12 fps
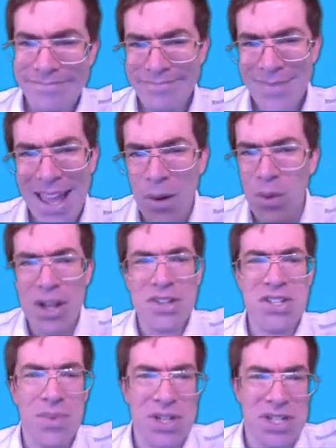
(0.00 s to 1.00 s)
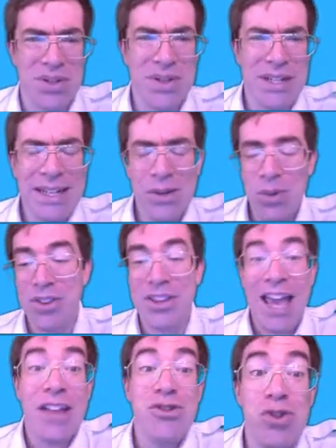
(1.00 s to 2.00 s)
What else can we do? Well,
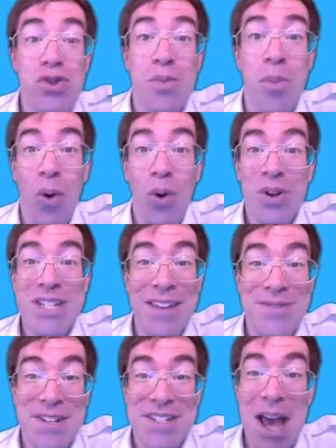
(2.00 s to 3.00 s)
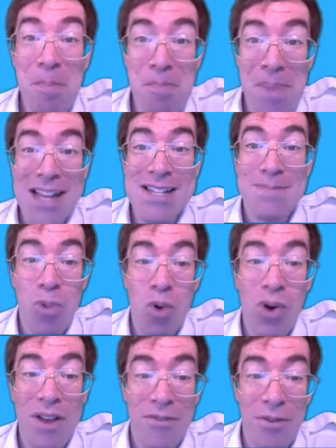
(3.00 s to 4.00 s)
the Andrews report gives us a bit
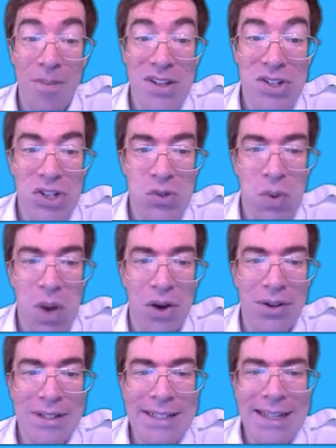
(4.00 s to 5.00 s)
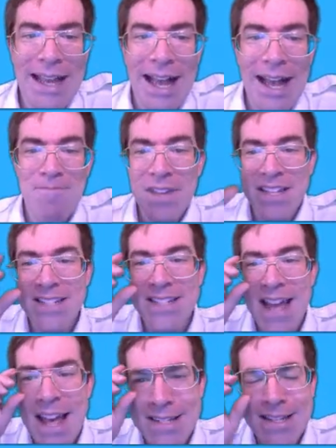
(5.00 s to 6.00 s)
more information as well. It
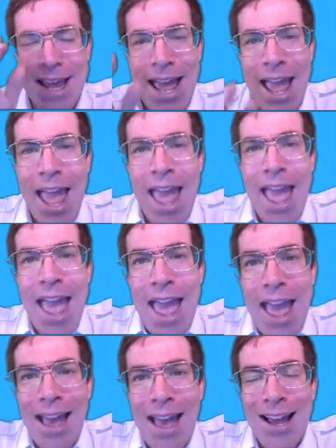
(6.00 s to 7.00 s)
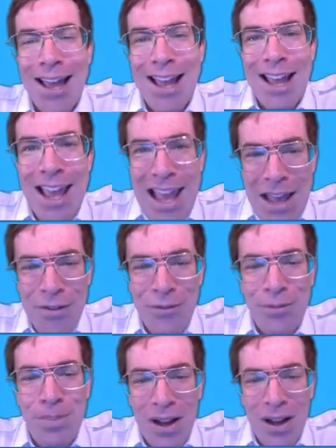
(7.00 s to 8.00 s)
says if
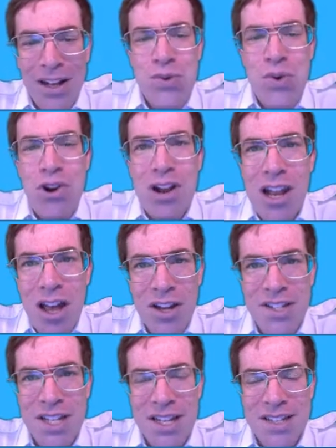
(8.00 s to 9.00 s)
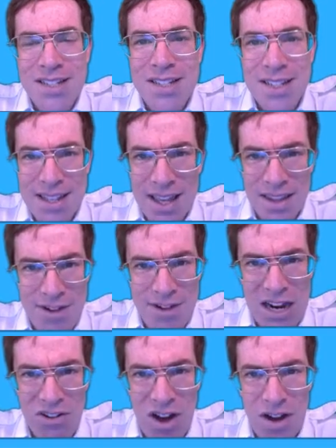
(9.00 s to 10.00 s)
pilots were alerted to the other
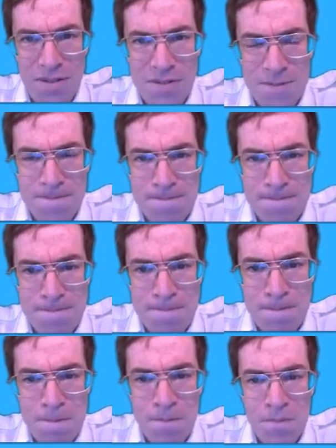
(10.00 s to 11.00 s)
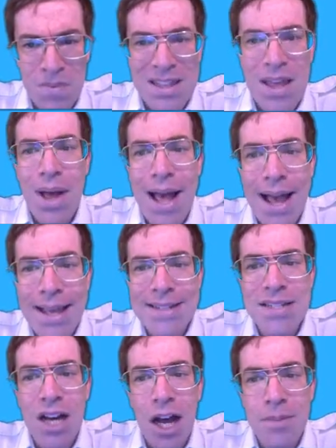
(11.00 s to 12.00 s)
aircraft, they were 8
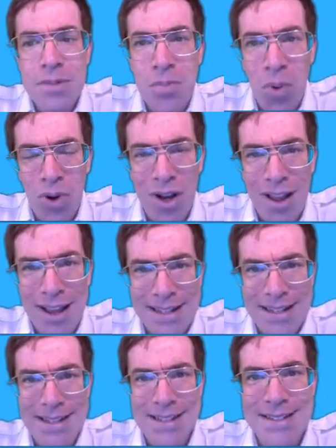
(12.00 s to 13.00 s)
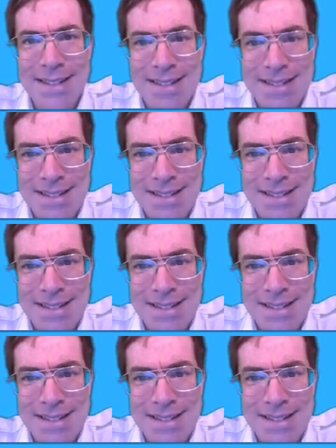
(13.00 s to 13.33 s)
times more likely to see